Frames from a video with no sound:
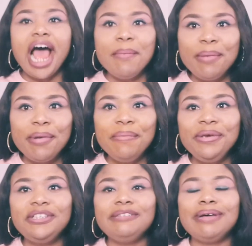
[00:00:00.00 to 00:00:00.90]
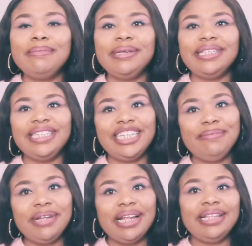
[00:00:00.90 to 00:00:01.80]
I'm a mom YouTuber based in
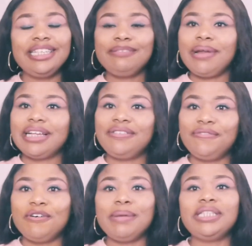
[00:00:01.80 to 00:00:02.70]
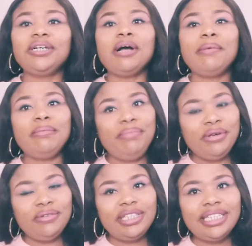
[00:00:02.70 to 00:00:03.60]
Germany, and in this platform I talk about
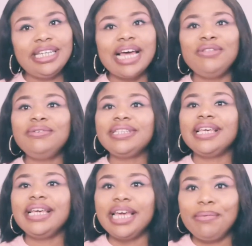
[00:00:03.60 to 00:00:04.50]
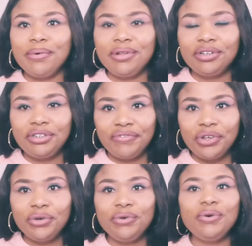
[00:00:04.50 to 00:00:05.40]
beauty, I do skincare product
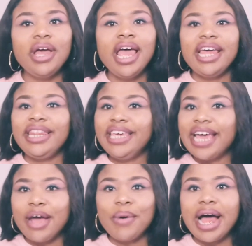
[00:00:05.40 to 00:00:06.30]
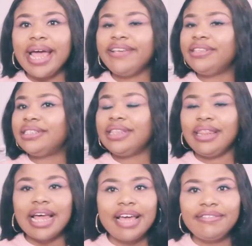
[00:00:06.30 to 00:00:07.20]
review, DIYs,
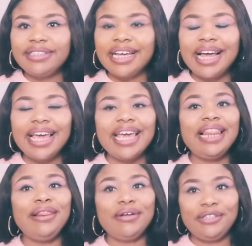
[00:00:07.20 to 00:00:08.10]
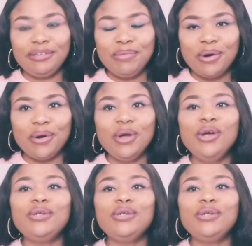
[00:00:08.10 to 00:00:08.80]
lifestyle and lots more.